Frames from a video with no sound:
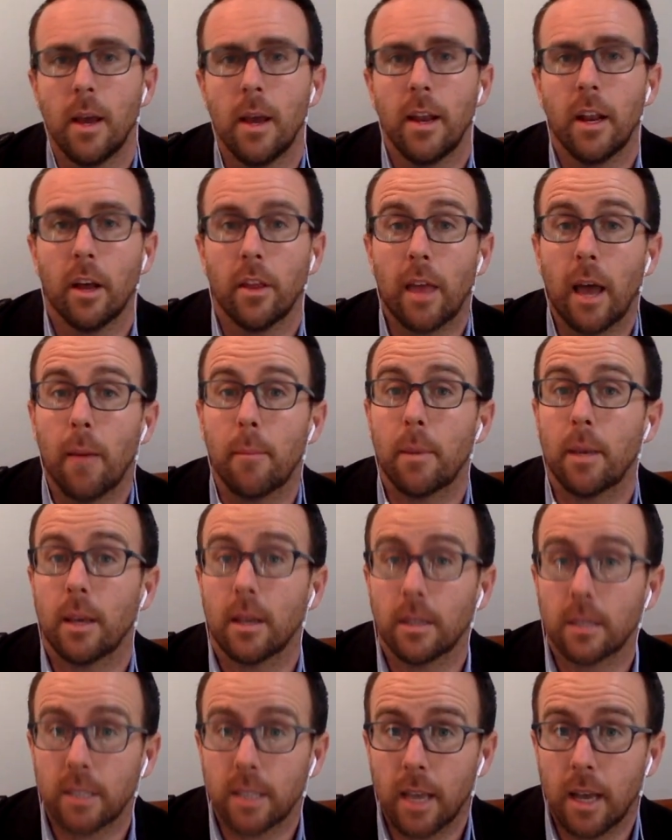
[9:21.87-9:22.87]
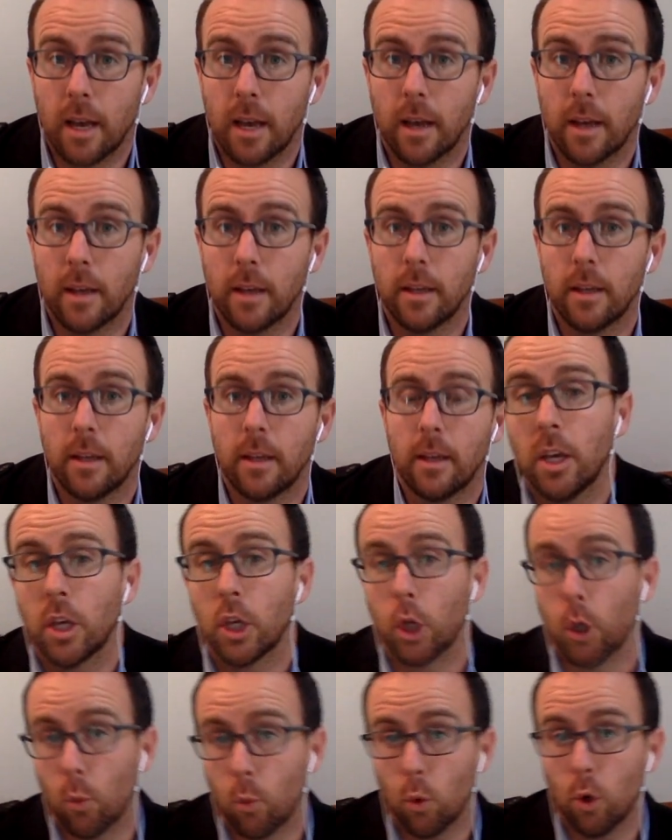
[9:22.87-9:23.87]
Now, that being said,
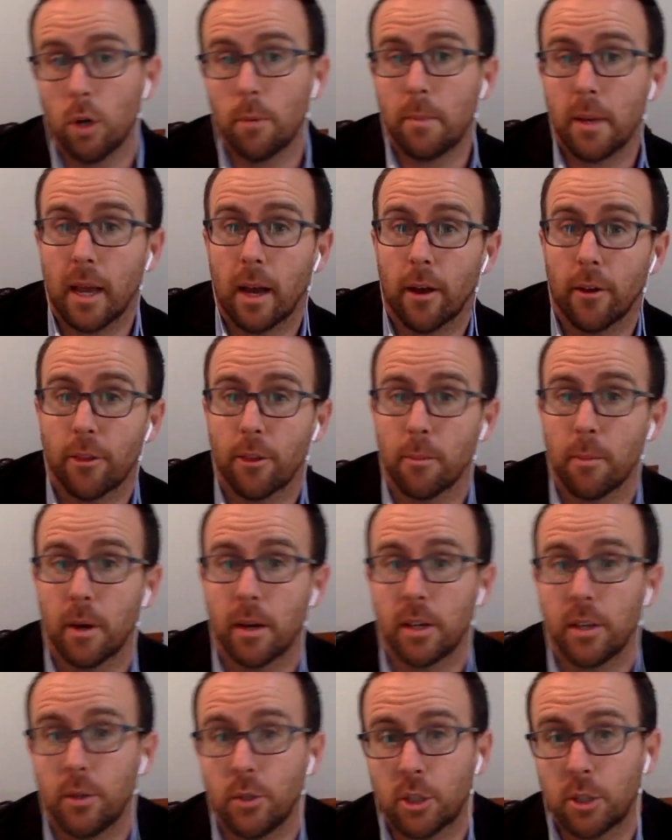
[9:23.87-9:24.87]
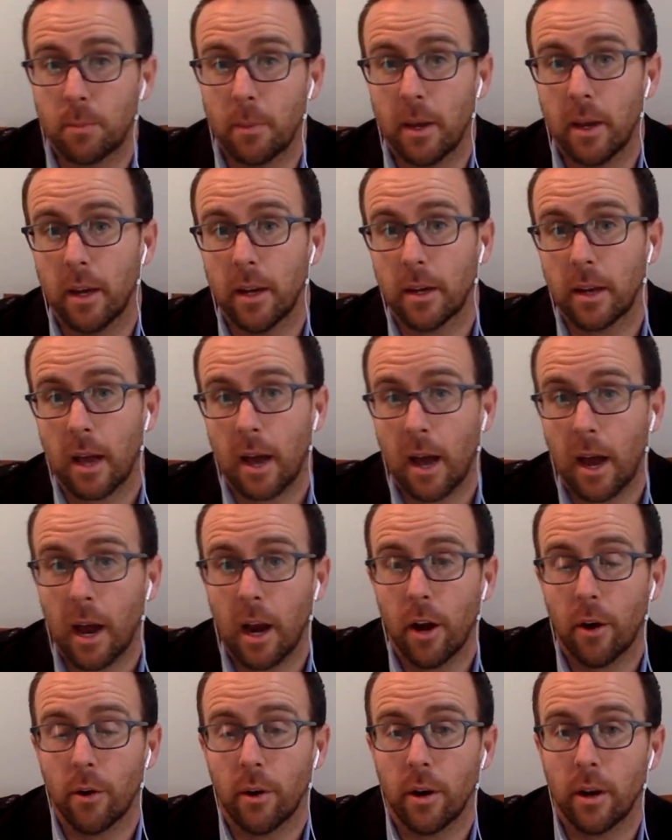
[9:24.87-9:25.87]
you would be out the money you spent
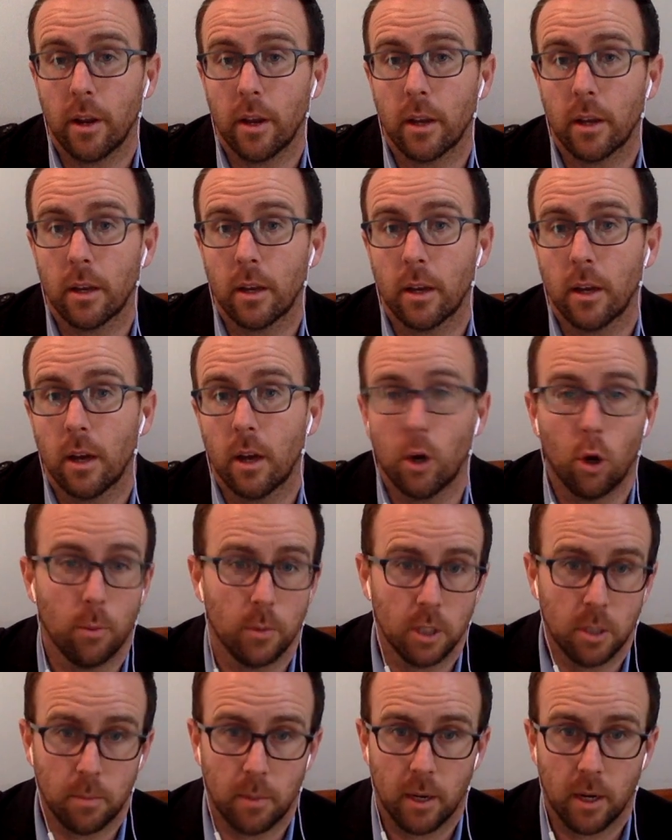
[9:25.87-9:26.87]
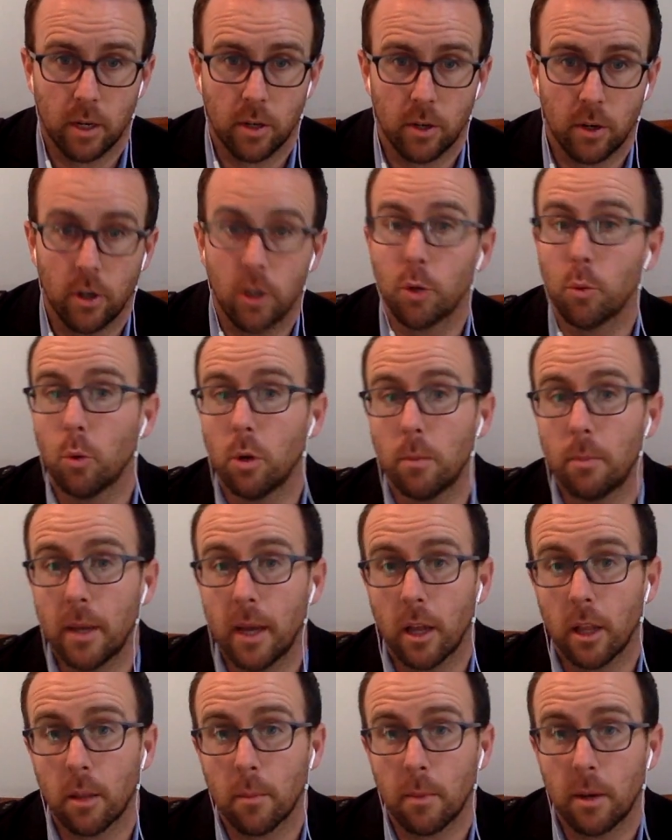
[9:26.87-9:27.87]
hiring a home inspector. You would be
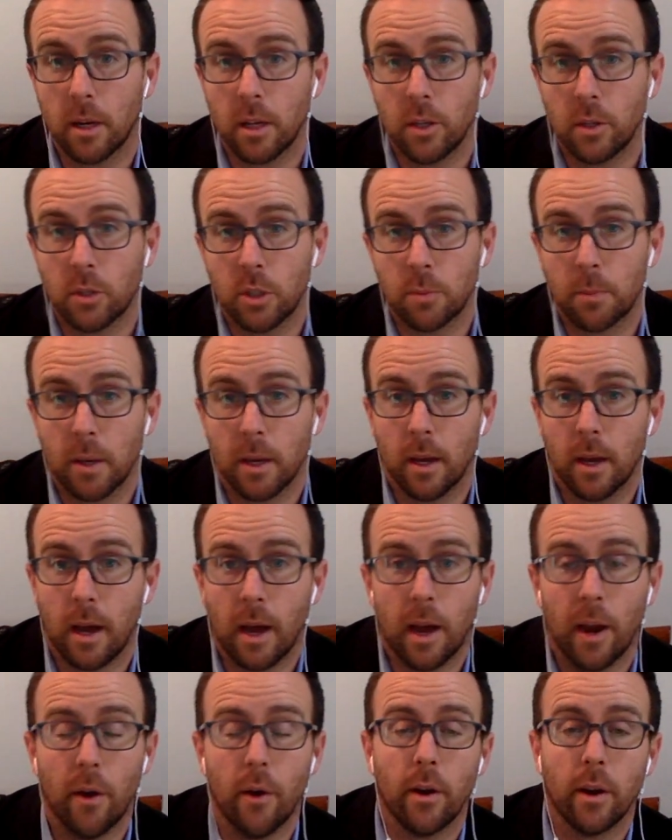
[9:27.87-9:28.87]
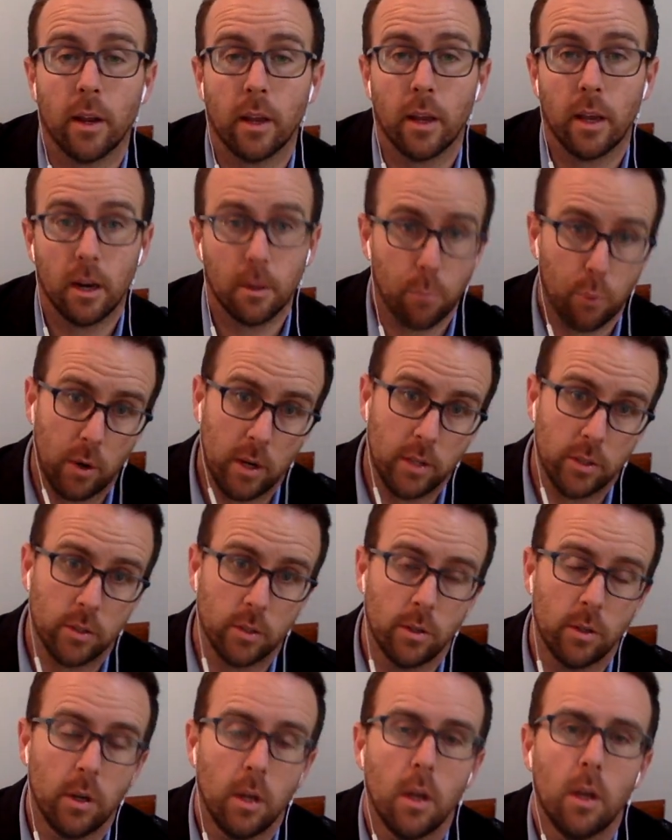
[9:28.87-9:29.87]
out the money you spent hiring an
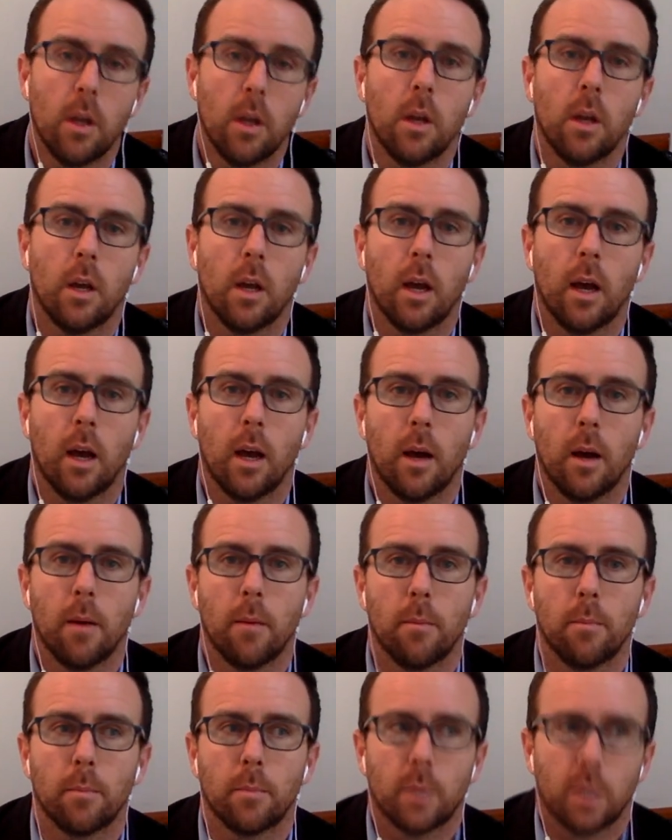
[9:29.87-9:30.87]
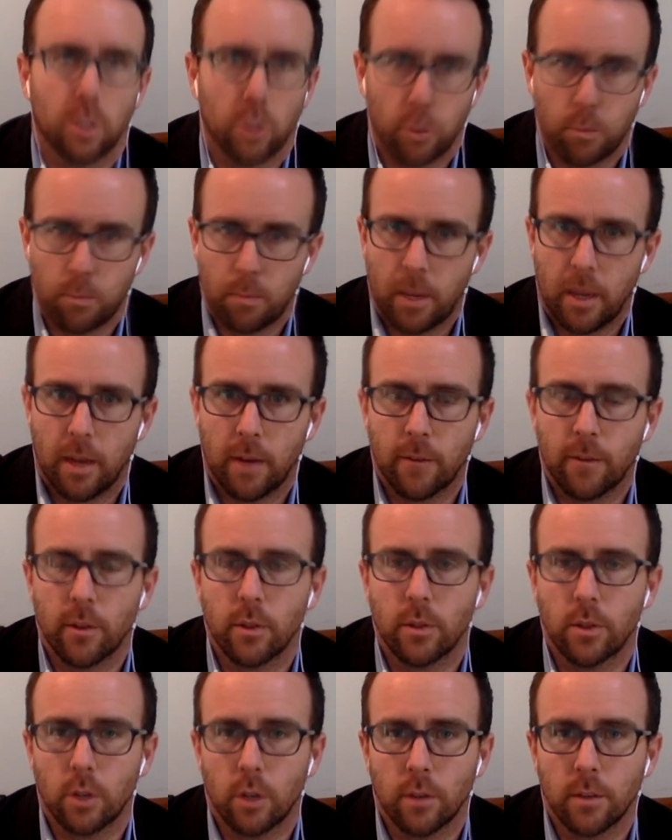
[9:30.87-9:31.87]
appraiser because you paid for
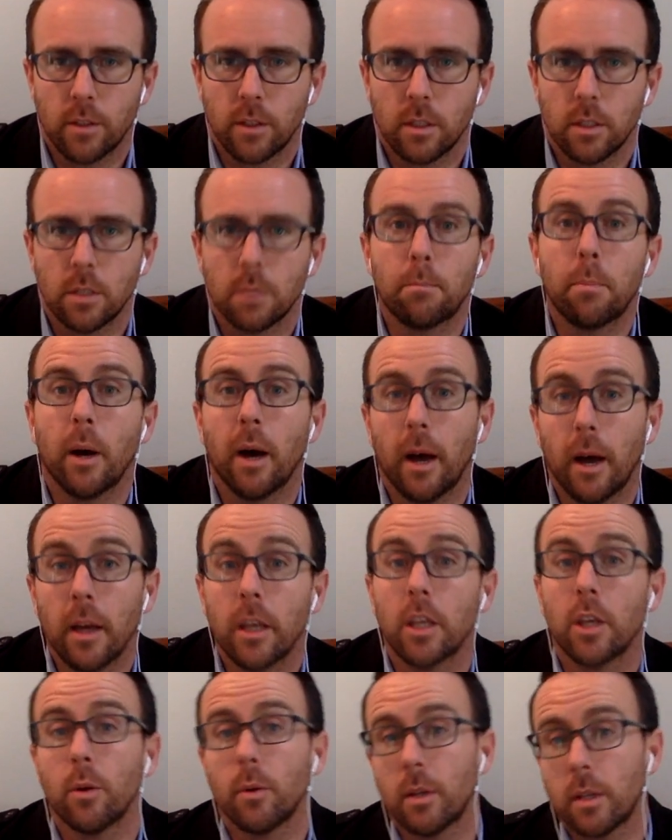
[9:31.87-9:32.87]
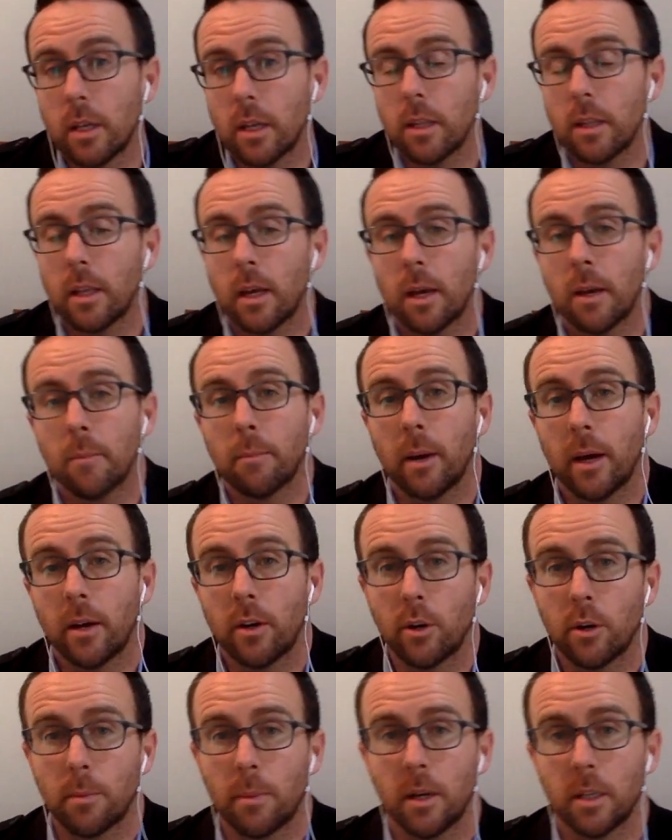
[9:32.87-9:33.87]
those services, but you would get that
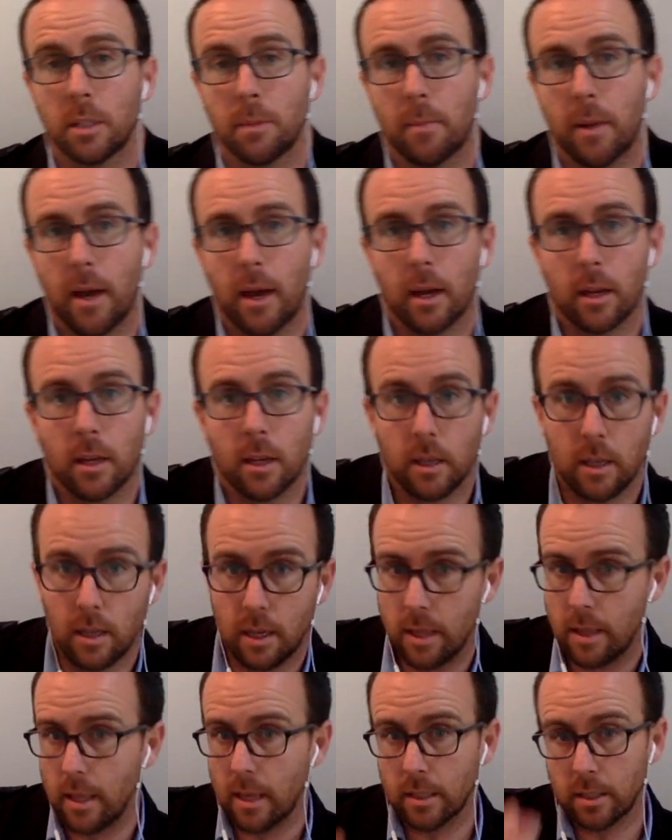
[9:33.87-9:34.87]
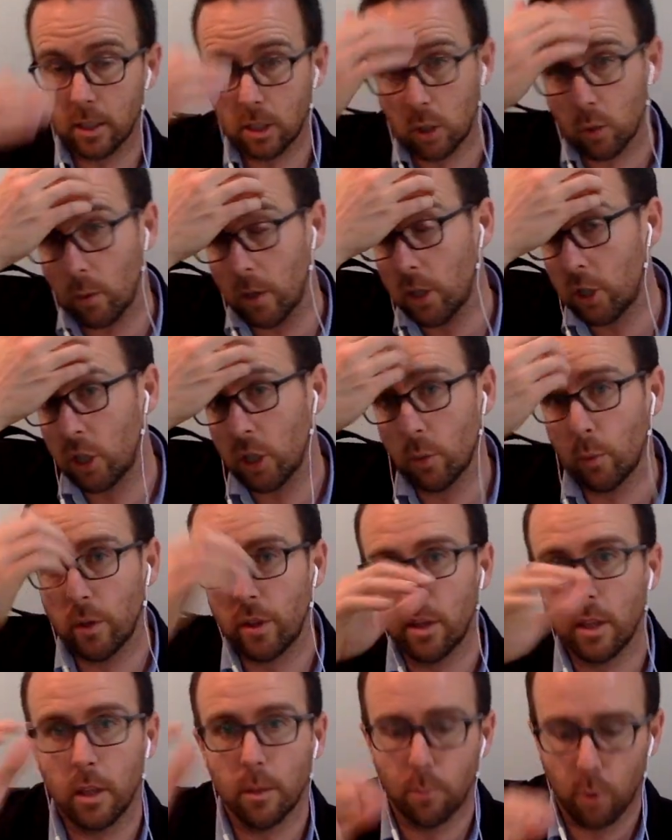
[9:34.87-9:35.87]
binder deposit back in that situation
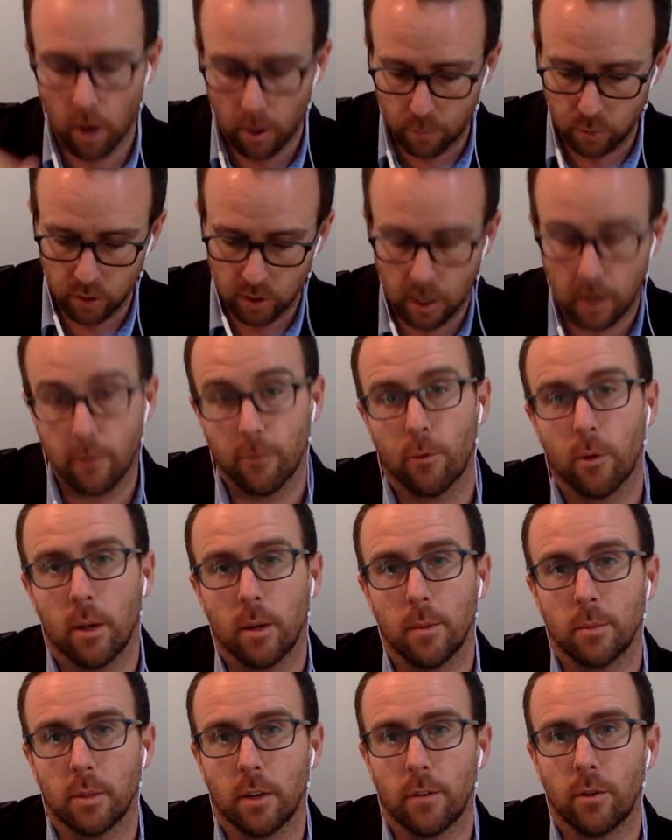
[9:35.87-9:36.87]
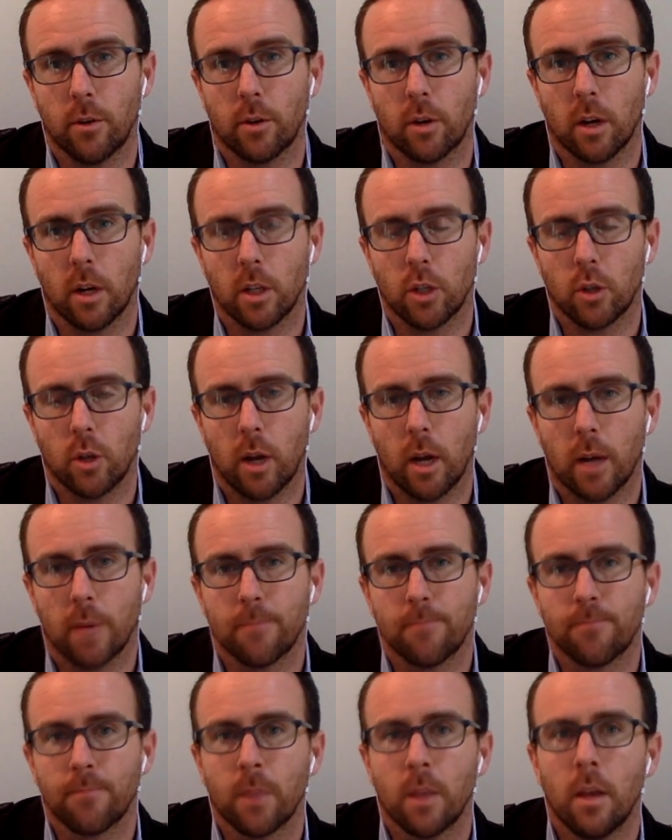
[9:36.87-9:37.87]
within the proper time frames of your contract.